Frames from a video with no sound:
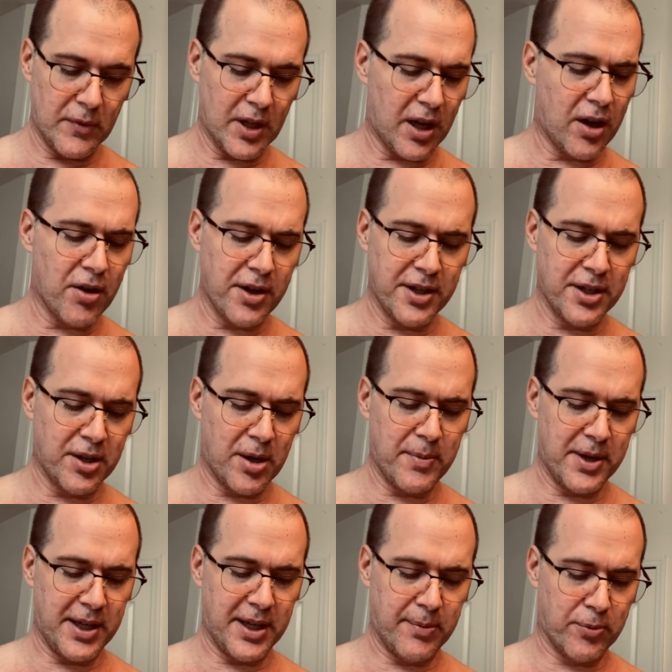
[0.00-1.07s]
I already know I'm
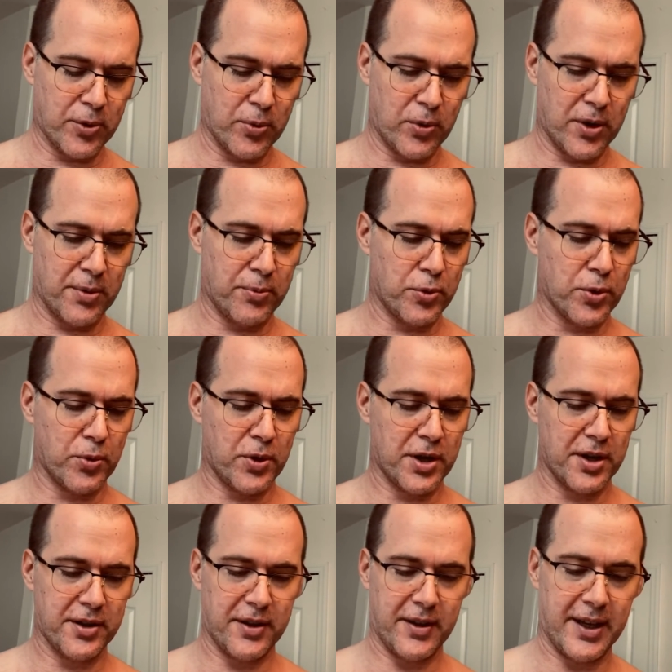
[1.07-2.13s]
gonna need more, more
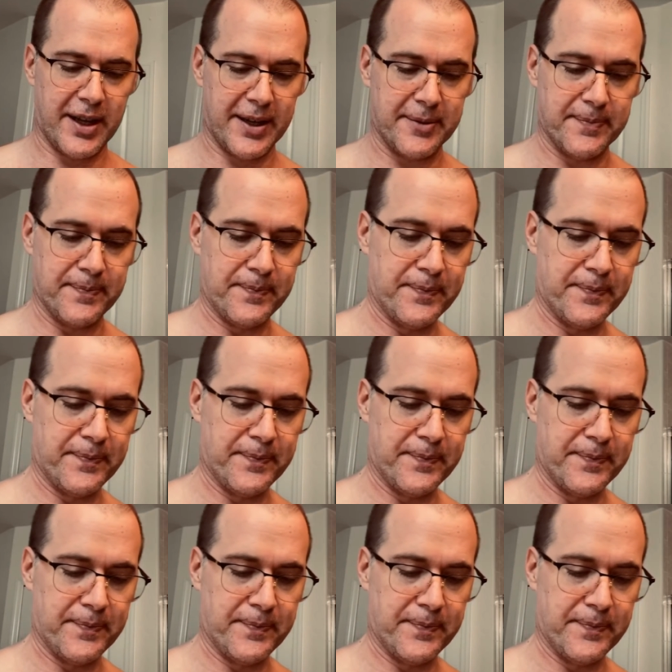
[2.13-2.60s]
water than that.